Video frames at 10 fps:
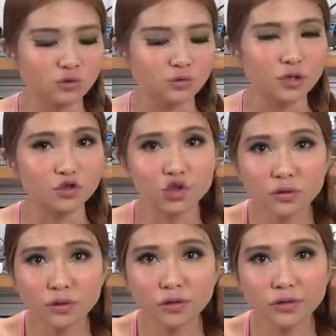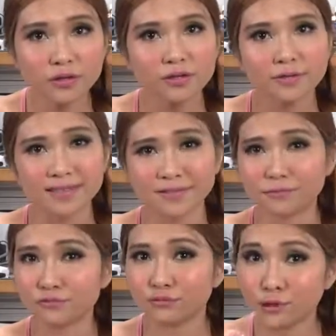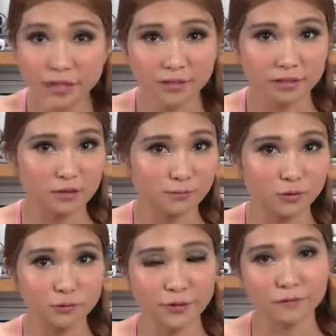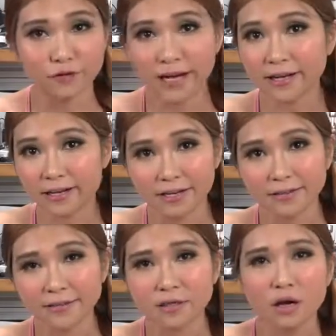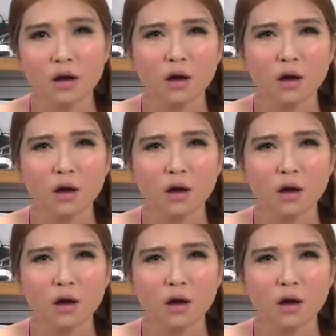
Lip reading: to a choker that's really not appropriate for young kids.